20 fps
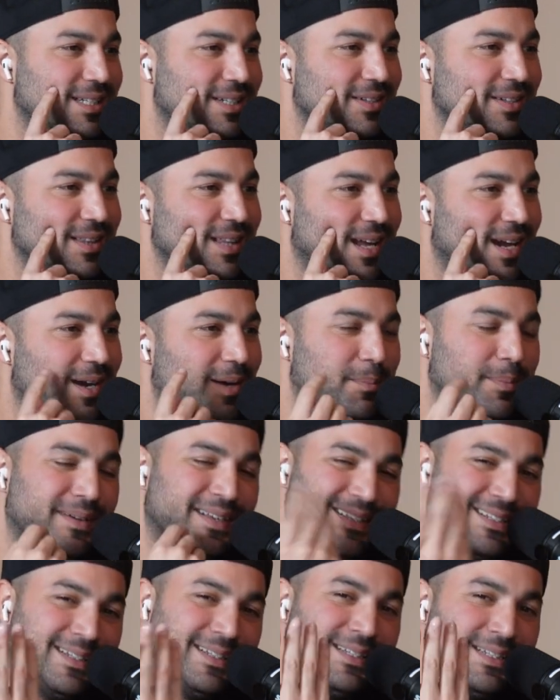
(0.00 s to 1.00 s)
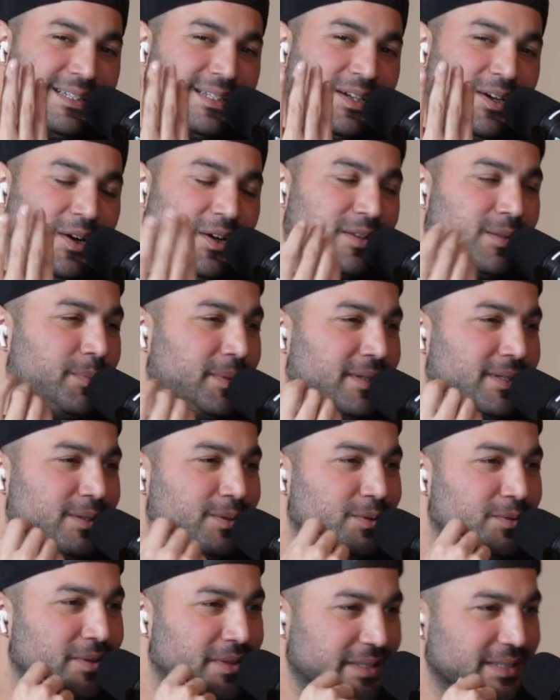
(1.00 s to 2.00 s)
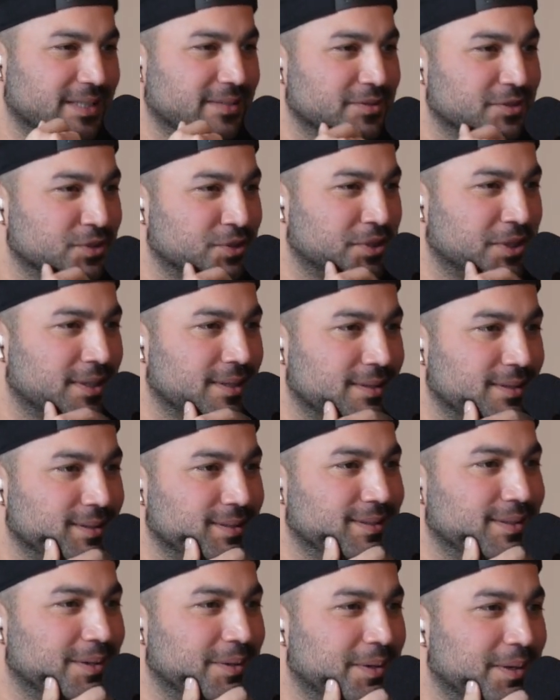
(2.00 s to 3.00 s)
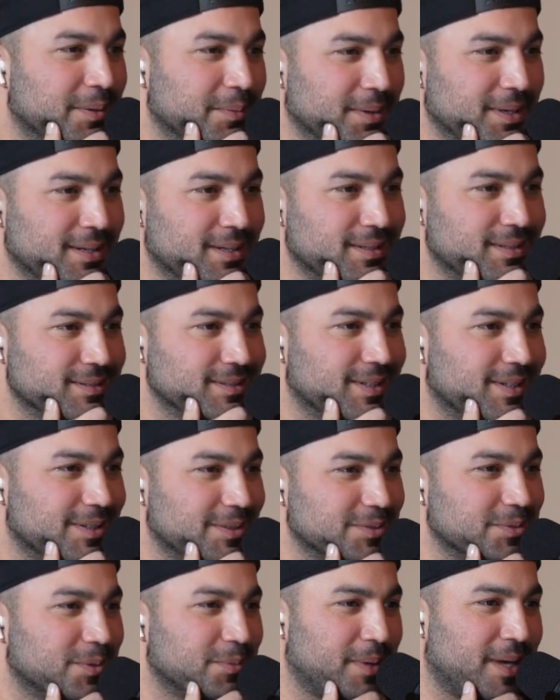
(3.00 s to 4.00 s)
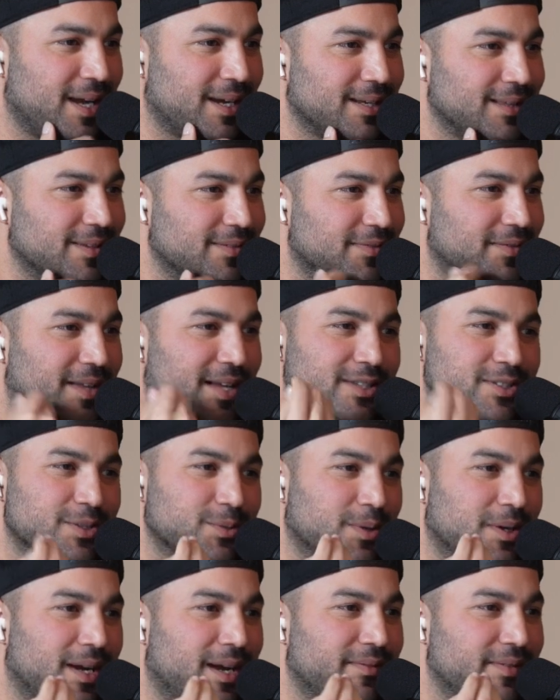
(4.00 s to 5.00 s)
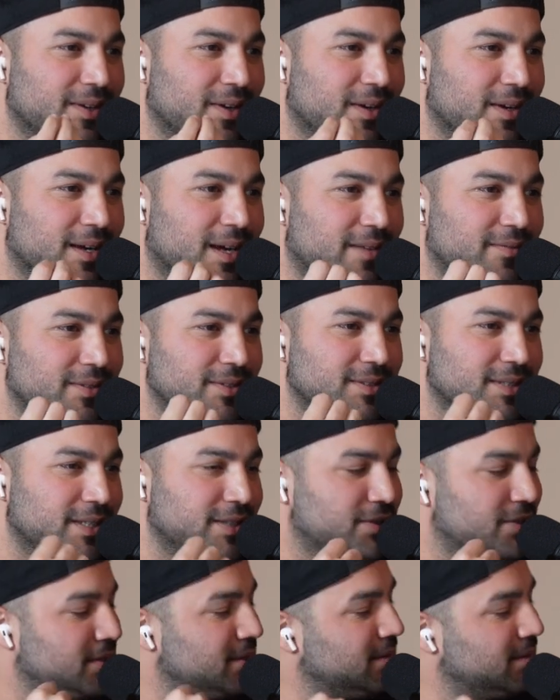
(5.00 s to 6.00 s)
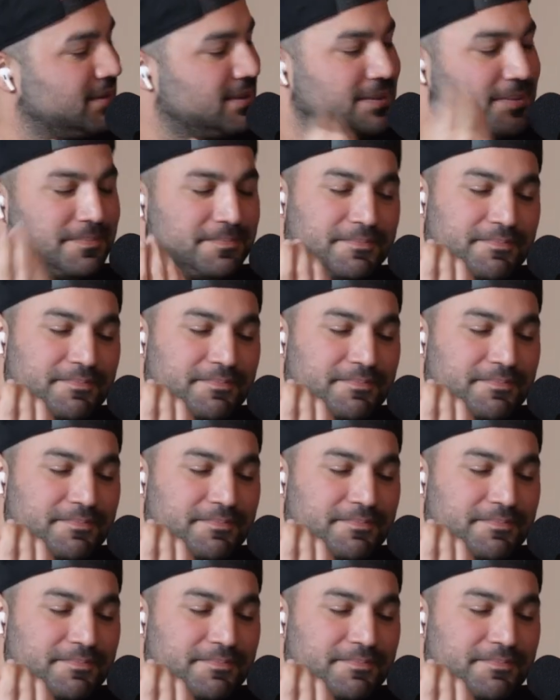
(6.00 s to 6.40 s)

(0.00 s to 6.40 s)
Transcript: here and there, but ultimately, who really gives a shit? You know what I mean? As long as we're back in the flesh and we're having our conversations,